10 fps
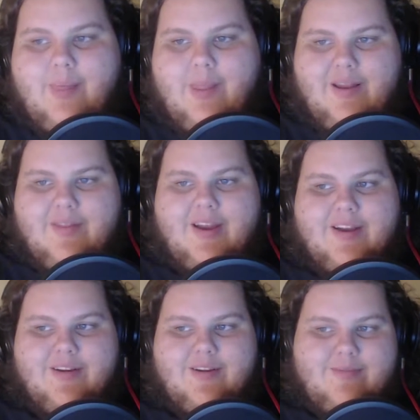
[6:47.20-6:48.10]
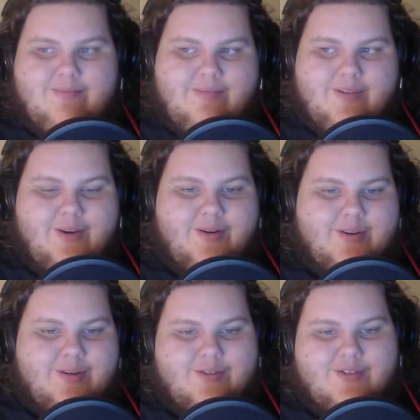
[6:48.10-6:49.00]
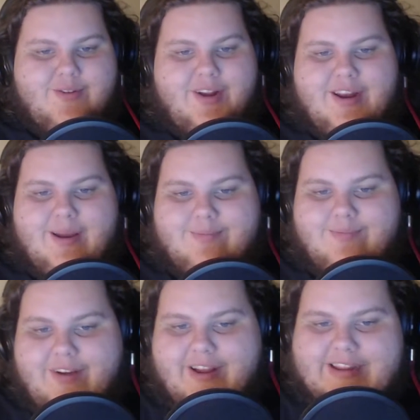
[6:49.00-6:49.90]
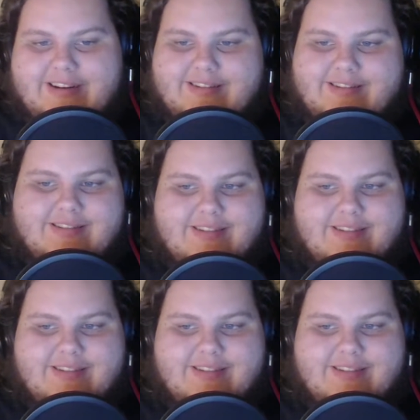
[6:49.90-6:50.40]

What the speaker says: and then Goku straight up fucking